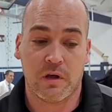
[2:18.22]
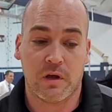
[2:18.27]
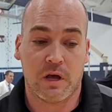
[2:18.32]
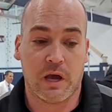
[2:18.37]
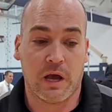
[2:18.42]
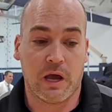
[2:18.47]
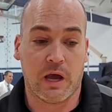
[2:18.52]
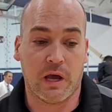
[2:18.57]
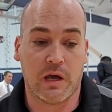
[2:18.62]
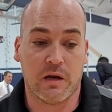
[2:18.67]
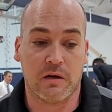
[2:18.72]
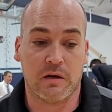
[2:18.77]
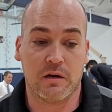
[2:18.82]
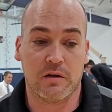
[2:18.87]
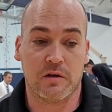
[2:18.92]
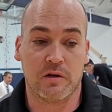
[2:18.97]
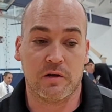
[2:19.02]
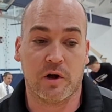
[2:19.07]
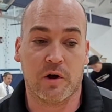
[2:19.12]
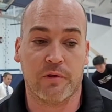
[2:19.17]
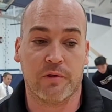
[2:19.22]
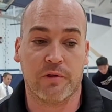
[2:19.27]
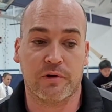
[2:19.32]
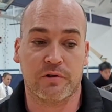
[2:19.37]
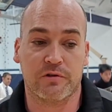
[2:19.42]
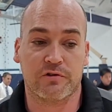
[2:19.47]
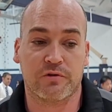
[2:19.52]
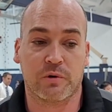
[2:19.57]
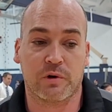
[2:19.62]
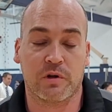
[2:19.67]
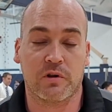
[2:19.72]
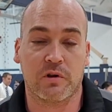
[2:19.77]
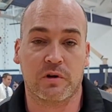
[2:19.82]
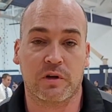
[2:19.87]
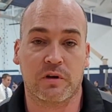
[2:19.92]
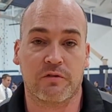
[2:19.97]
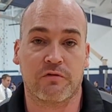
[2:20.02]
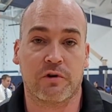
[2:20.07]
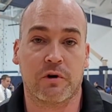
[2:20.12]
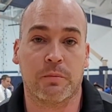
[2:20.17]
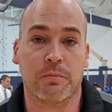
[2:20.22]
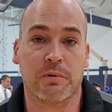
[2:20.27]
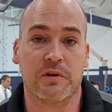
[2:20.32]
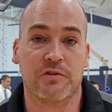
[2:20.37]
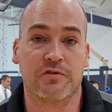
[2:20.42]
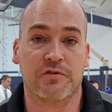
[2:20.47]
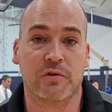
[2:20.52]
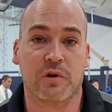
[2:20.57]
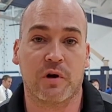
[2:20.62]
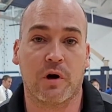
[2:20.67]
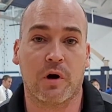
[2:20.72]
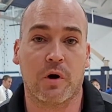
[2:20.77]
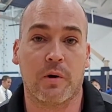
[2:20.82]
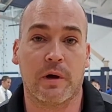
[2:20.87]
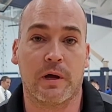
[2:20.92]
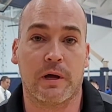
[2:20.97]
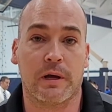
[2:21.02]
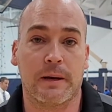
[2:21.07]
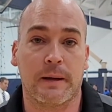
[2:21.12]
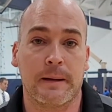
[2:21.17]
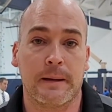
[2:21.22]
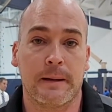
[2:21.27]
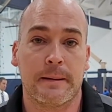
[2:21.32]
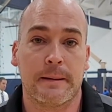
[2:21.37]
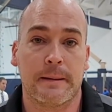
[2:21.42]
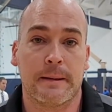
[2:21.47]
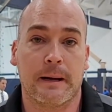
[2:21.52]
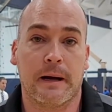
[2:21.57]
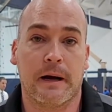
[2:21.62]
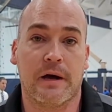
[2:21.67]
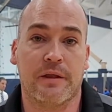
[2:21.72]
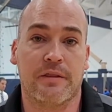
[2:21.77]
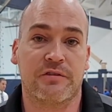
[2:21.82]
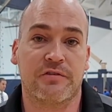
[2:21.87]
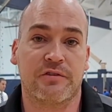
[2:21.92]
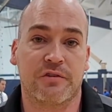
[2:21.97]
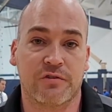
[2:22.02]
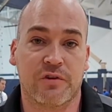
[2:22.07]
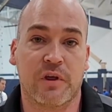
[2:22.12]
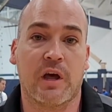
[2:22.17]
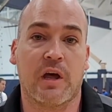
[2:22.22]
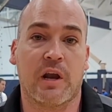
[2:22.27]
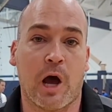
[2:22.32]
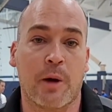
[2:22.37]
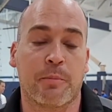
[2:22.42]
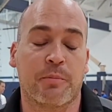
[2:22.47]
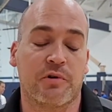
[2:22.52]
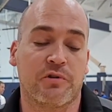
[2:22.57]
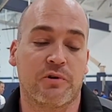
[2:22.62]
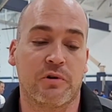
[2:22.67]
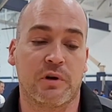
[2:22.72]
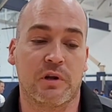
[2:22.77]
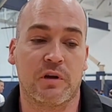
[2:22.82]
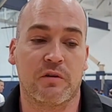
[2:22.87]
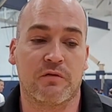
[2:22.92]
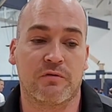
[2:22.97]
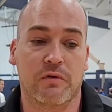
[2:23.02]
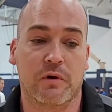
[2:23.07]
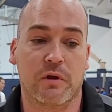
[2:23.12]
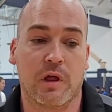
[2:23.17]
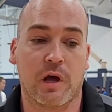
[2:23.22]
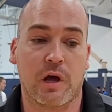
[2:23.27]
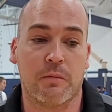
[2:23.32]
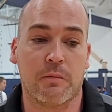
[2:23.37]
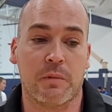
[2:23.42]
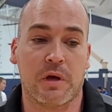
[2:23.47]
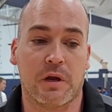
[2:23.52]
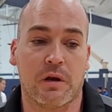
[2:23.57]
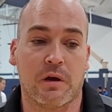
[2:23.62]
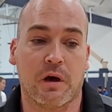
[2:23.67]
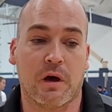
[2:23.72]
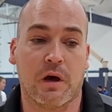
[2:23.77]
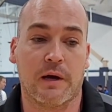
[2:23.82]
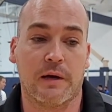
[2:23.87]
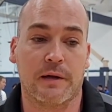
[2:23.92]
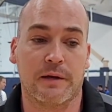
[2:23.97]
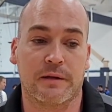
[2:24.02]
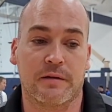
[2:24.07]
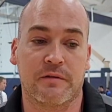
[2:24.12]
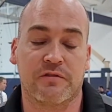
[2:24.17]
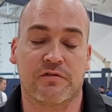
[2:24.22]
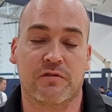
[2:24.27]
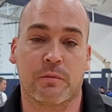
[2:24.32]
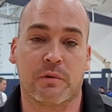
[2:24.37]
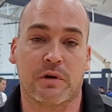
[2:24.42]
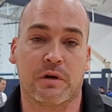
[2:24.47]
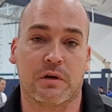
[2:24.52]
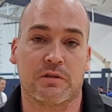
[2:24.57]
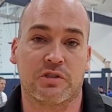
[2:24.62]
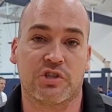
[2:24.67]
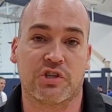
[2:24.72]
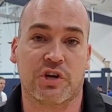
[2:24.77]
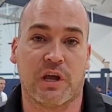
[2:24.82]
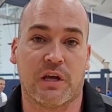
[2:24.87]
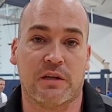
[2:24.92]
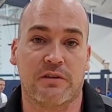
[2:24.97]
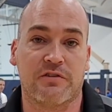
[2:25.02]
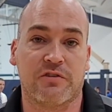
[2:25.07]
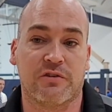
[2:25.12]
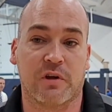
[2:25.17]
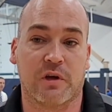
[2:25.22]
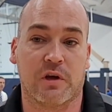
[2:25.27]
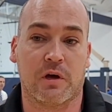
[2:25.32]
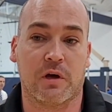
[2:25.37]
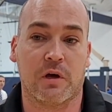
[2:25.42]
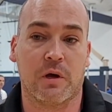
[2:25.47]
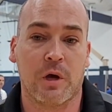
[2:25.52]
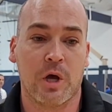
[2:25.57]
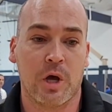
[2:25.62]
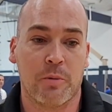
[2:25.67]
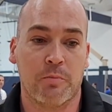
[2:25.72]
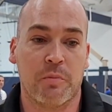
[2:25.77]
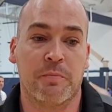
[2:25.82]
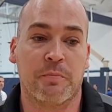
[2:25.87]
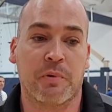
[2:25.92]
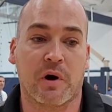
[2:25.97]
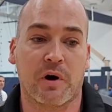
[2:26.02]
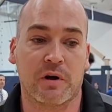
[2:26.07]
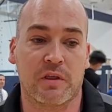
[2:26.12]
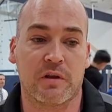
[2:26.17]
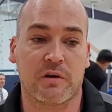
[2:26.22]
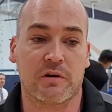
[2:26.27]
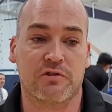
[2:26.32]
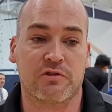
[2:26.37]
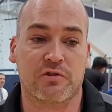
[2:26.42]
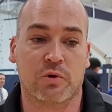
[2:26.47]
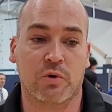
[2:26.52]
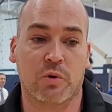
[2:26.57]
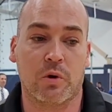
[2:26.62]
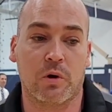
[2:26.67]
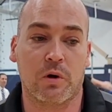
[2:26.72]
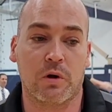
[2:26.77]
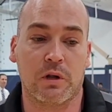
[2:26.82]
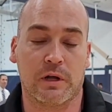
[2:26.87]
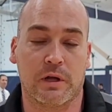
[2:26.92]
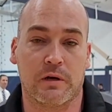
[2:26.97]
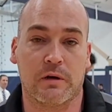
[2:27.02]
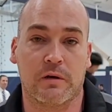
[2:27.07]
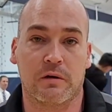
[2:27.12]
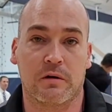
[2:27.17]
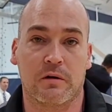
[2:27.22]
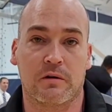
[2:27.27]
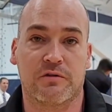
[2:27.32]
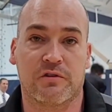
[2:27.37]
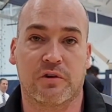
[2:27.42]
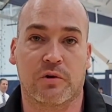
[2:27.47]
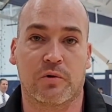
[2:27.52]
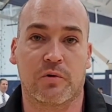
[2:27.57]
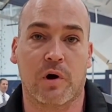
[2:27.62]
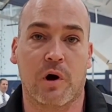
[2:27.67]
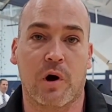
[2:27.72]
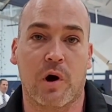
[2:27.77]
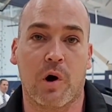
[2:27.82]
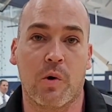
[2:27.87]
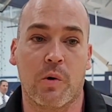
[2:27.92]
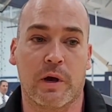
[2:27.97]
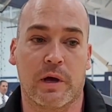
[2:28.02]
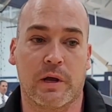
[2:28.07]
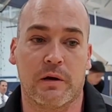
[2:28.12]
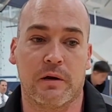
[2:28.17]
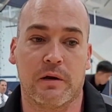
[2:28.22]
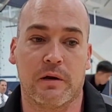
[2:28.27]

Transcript: and you know they're sort of looking for a place to go, and uh, this is that opportunity for them, and uh, it gives them a chance to be part of their school and to grow and